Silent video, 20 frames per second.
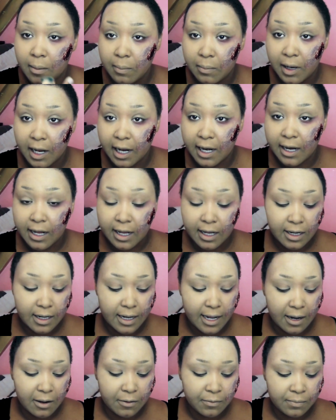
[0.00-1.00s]
I'm blending
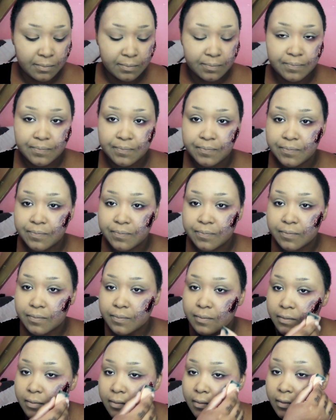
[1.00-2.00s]
it down
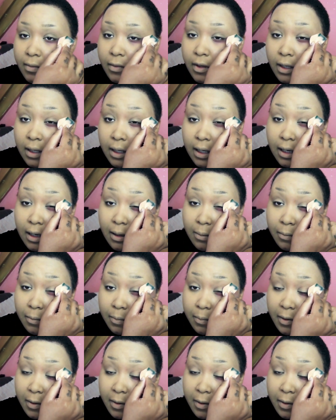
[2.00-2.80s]
and I'm